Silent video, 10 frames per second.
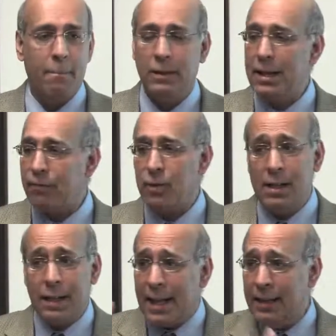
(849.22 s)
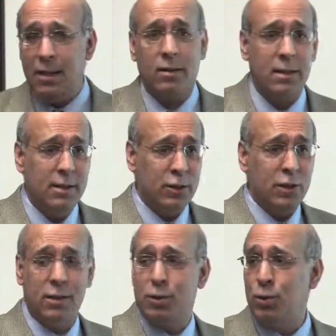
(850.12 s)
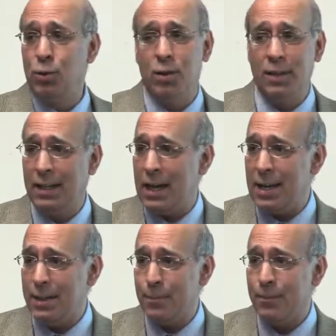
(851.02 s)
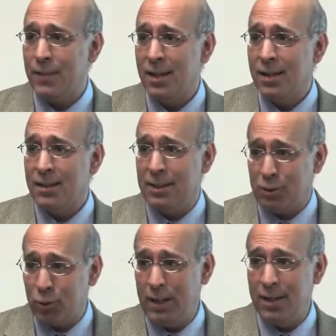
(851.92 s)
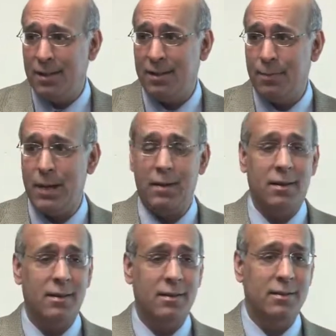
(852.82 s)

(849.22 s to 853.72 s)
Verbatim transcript: definitely like any other condition, the sooner you get it to treat it, the better.